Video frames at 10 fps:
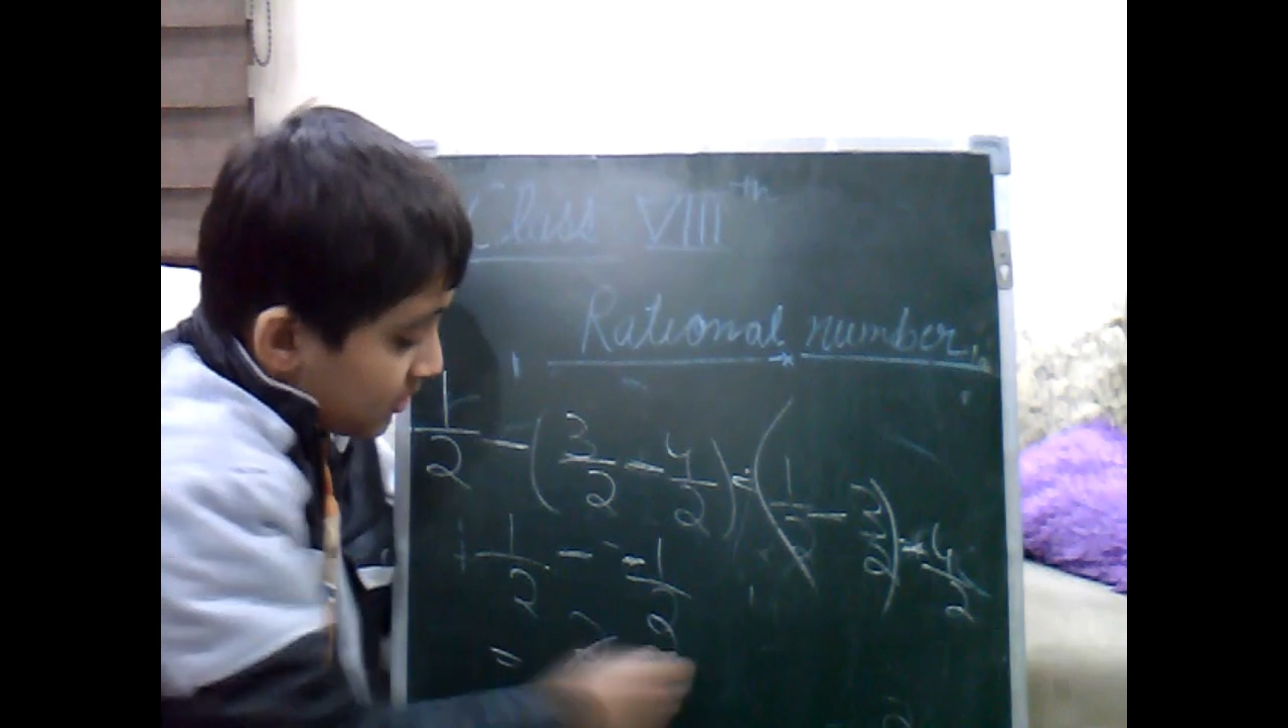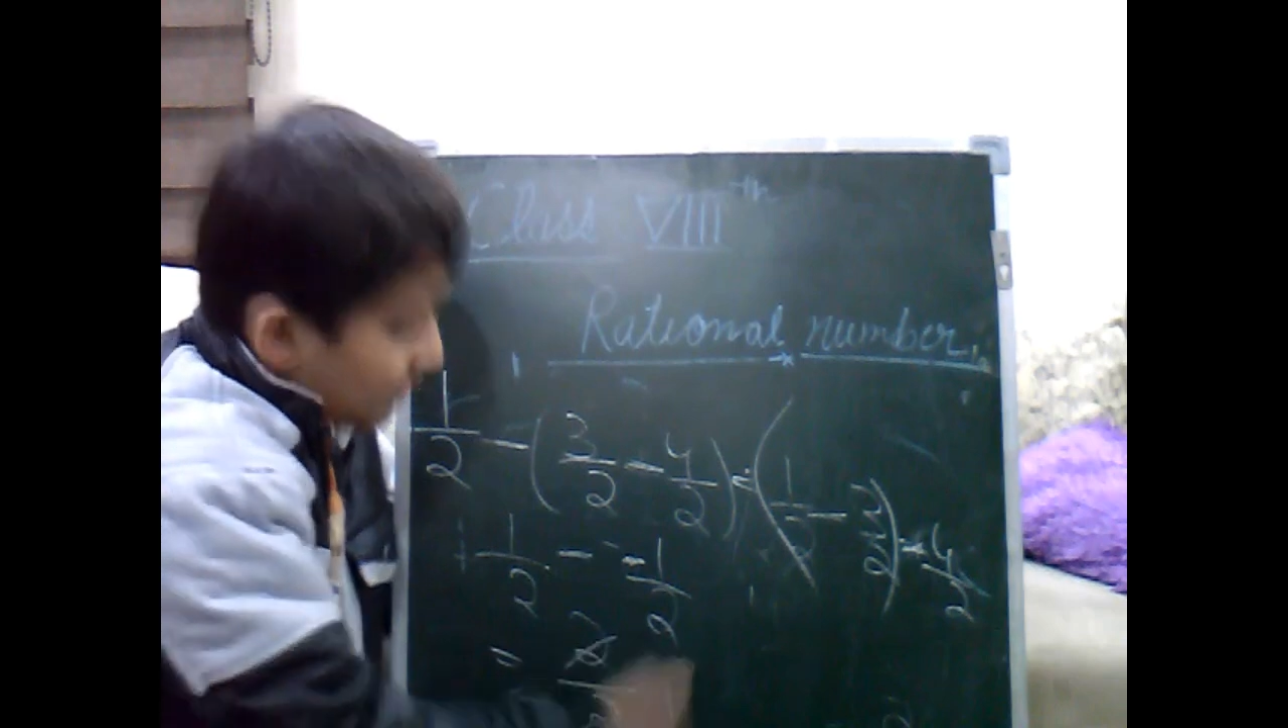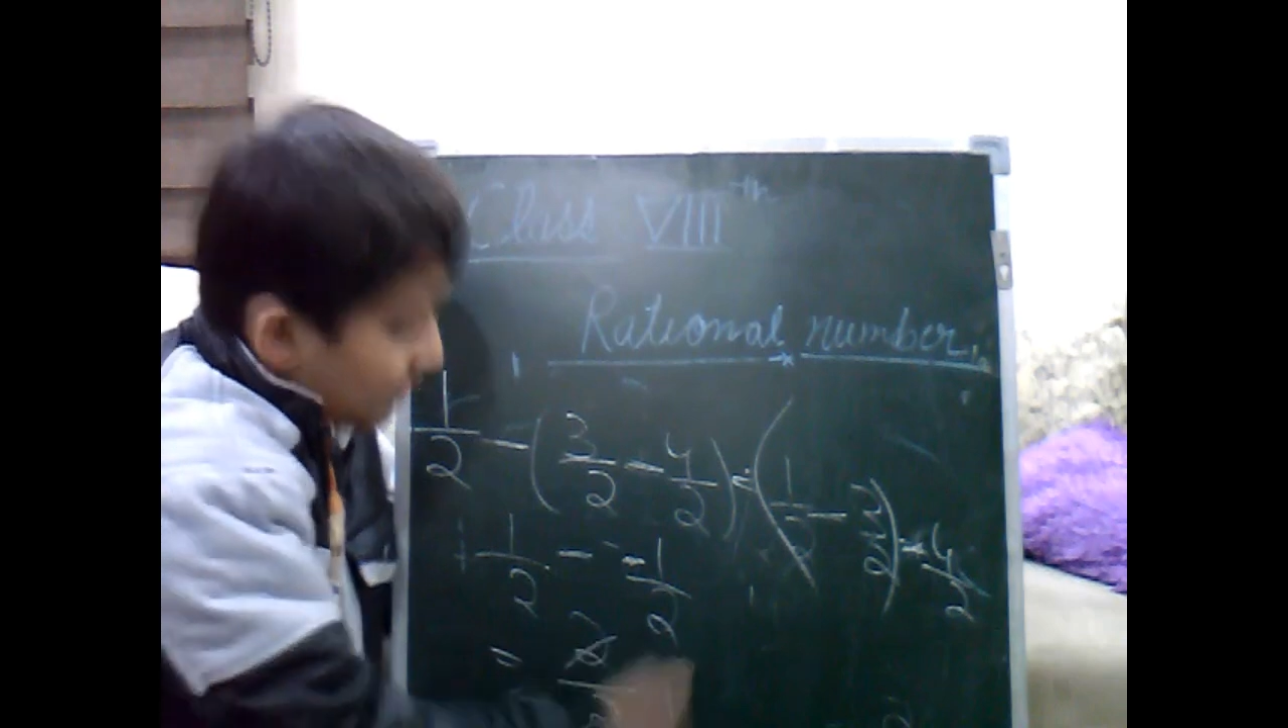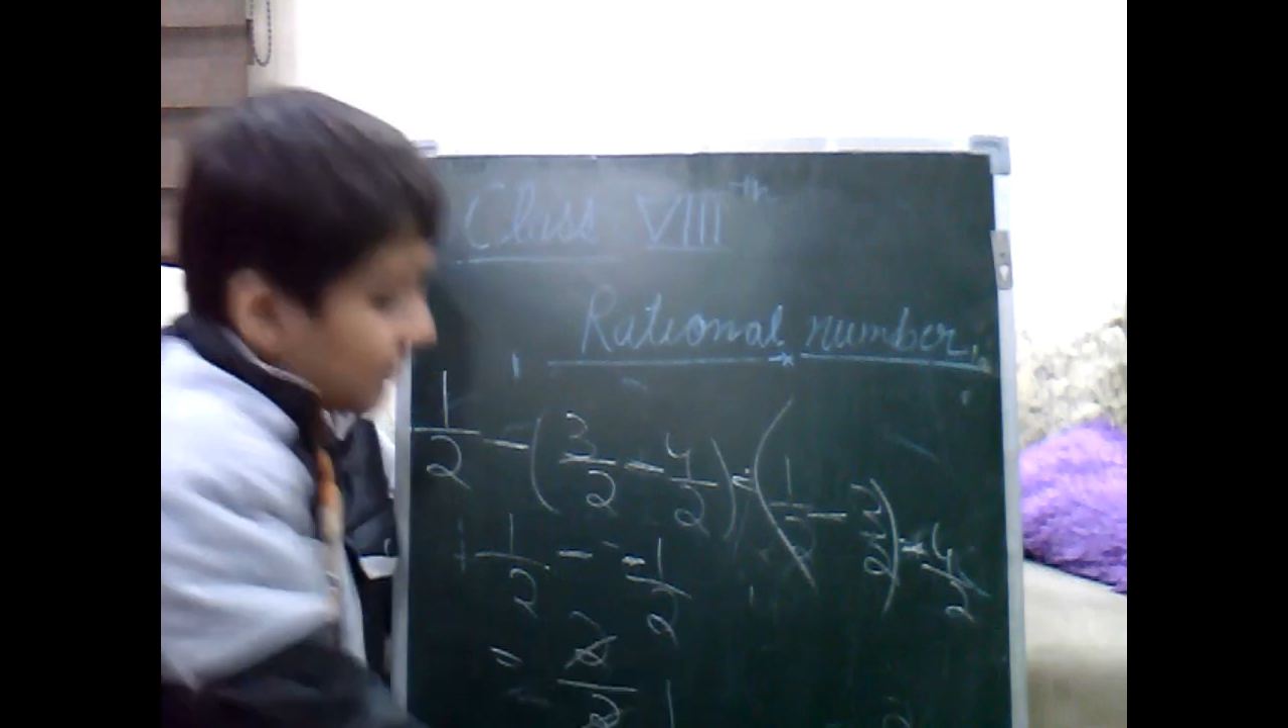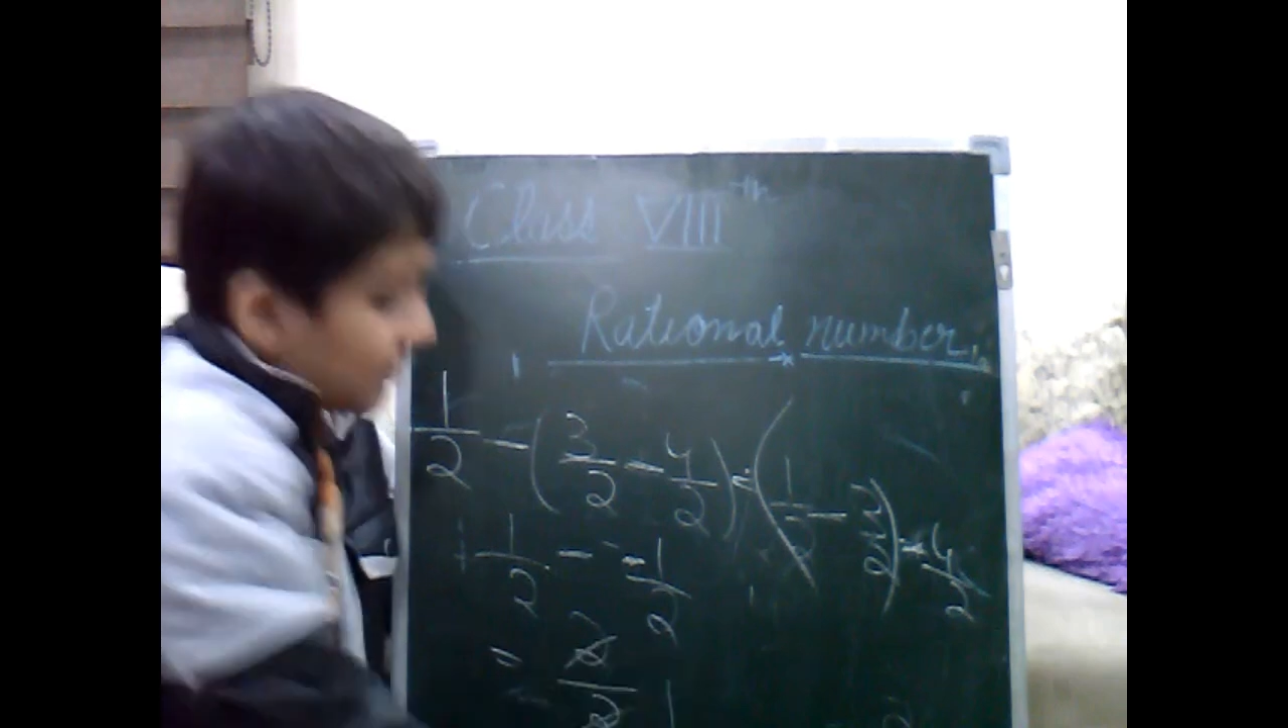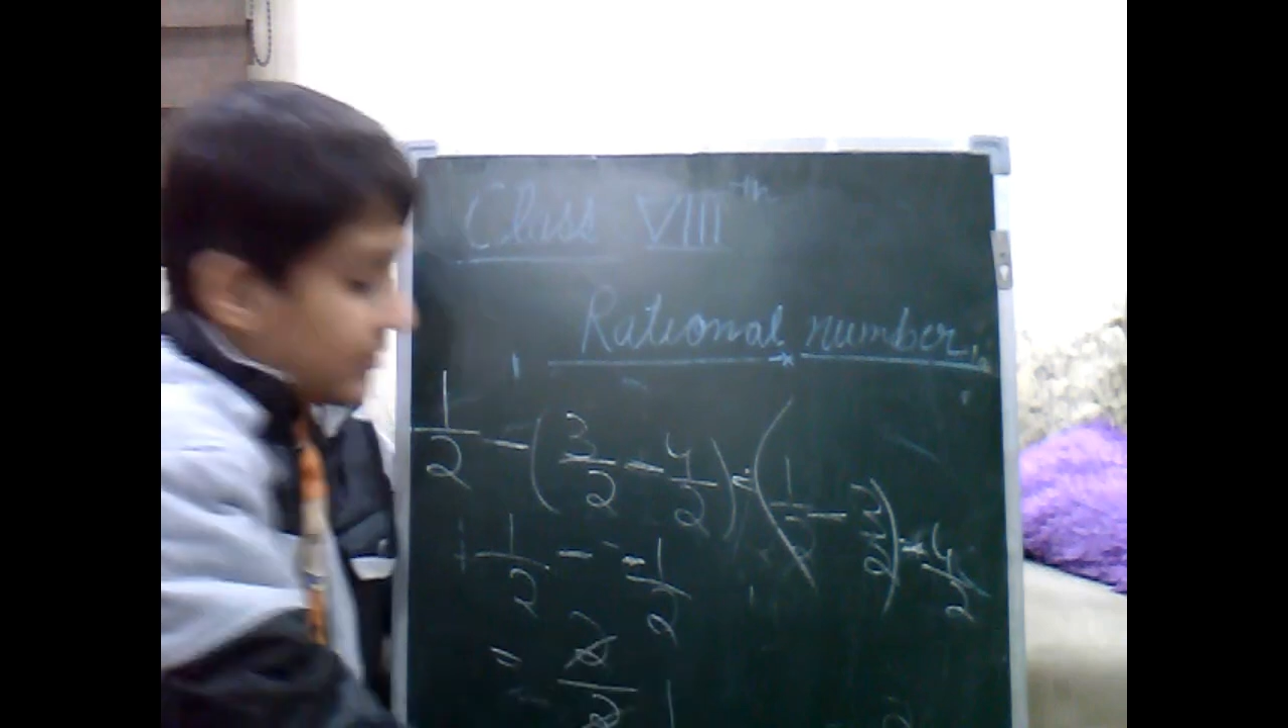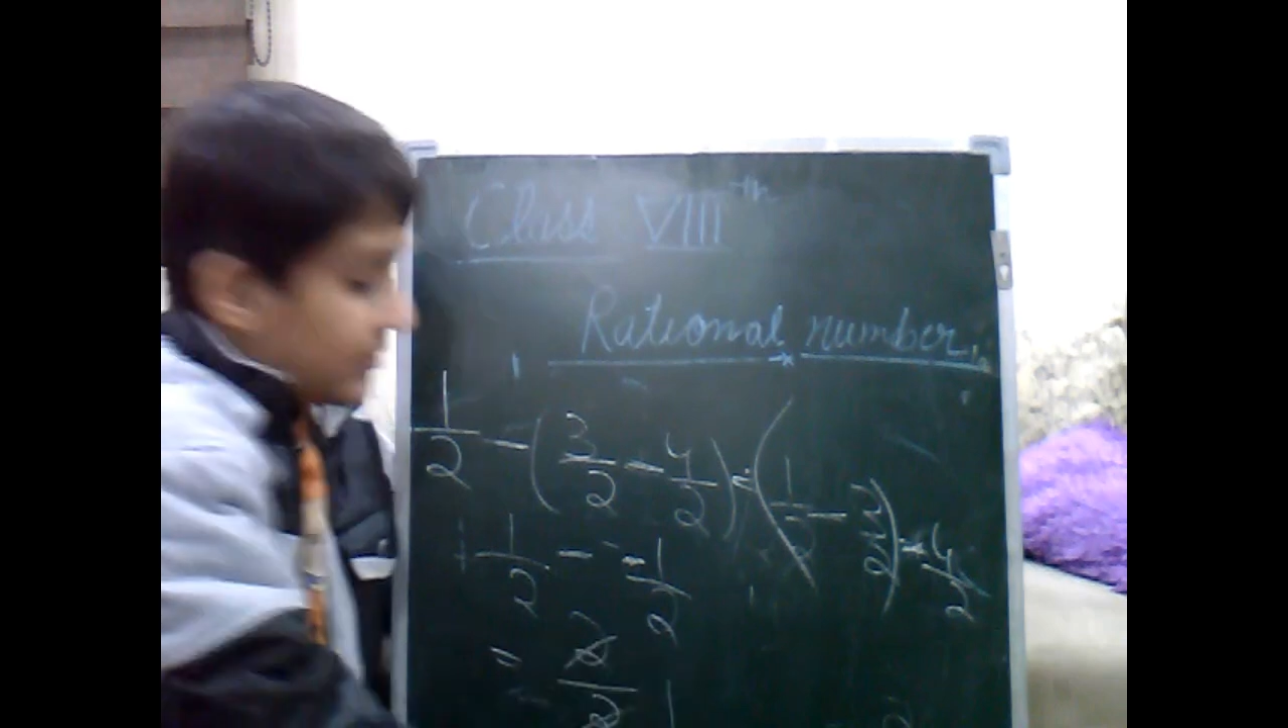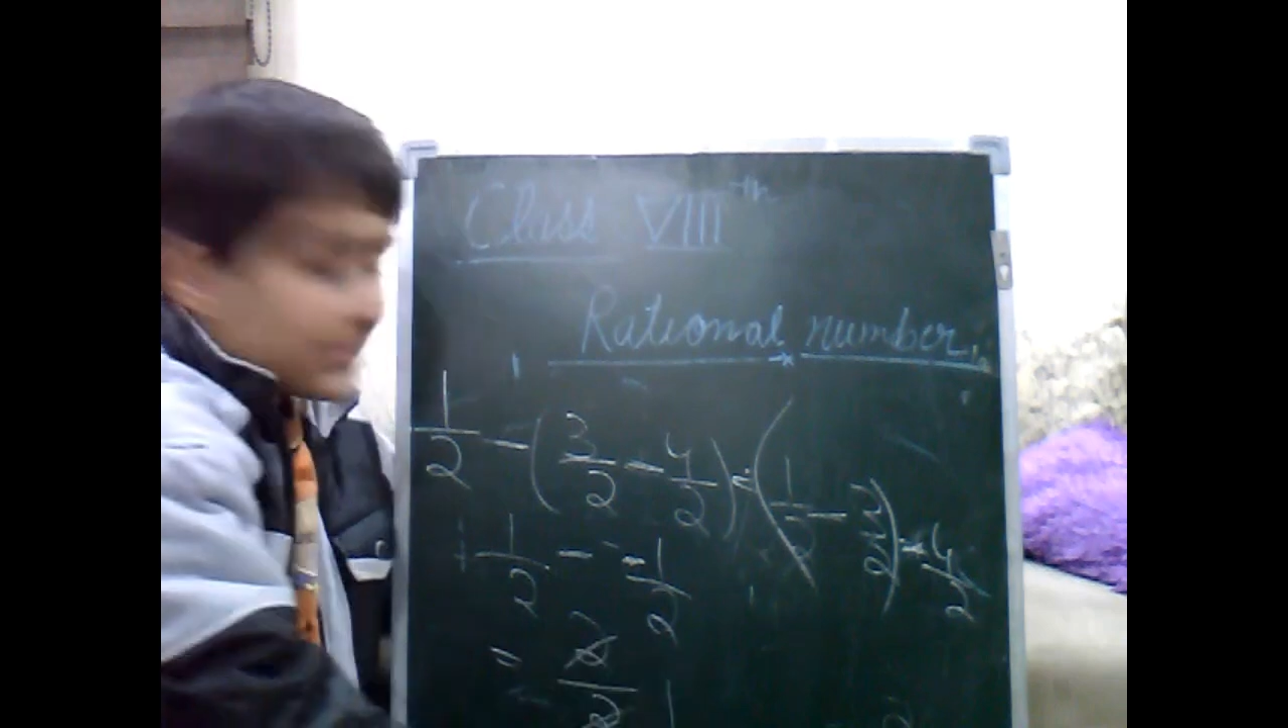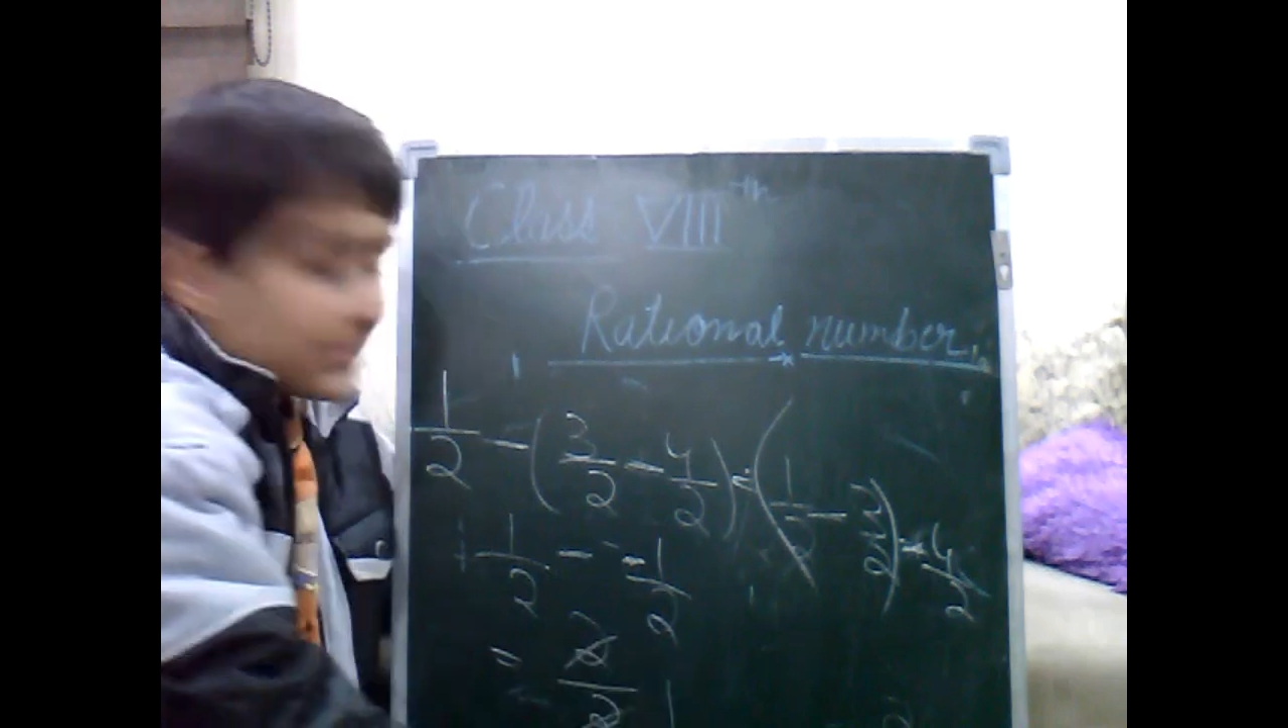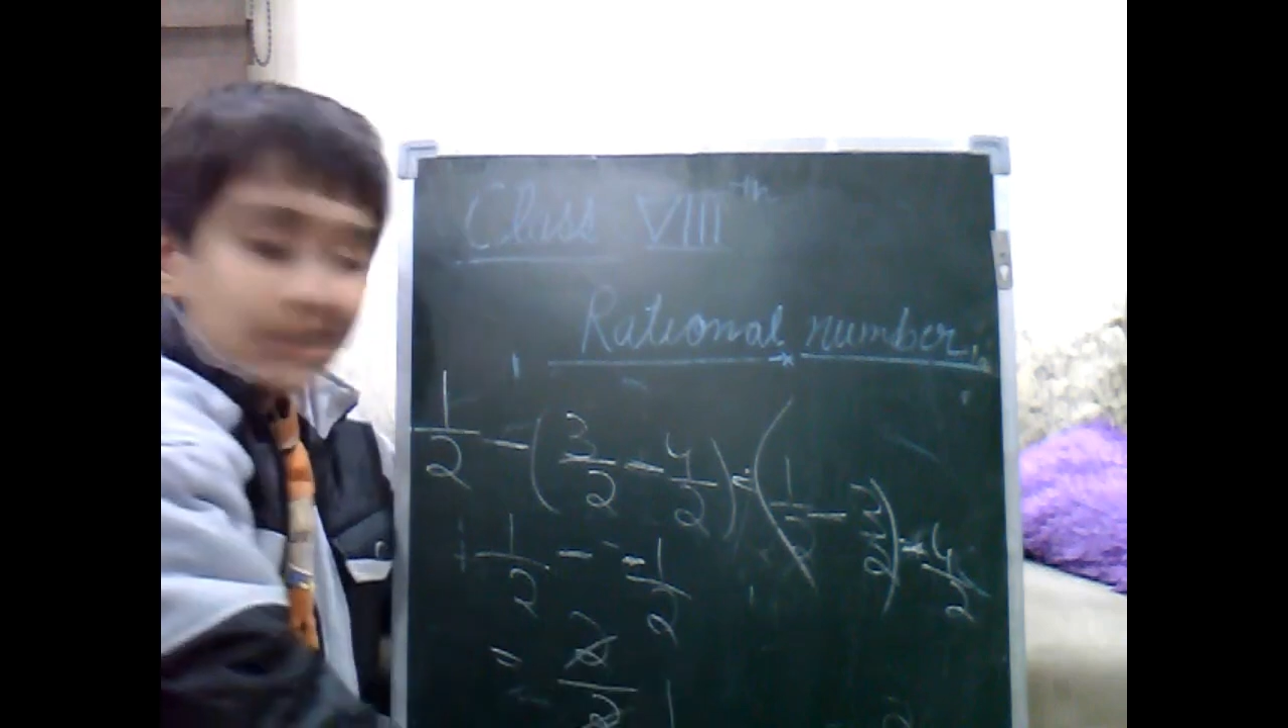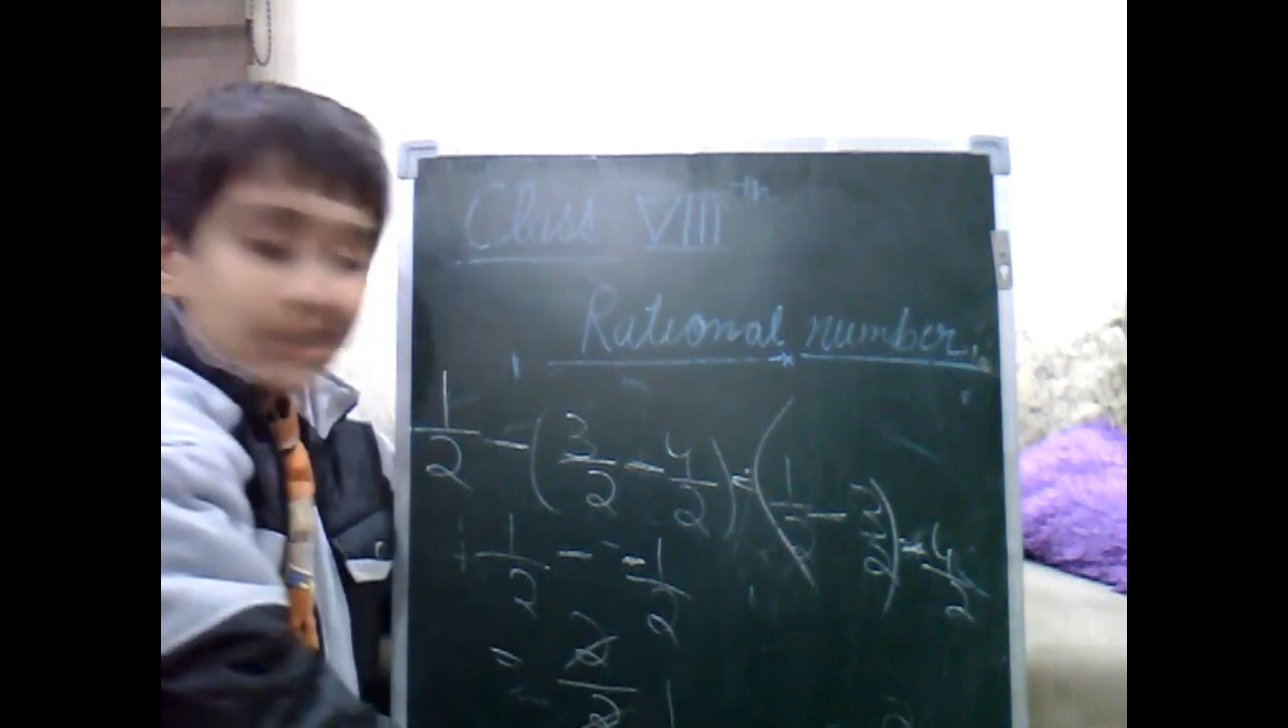Which is equal to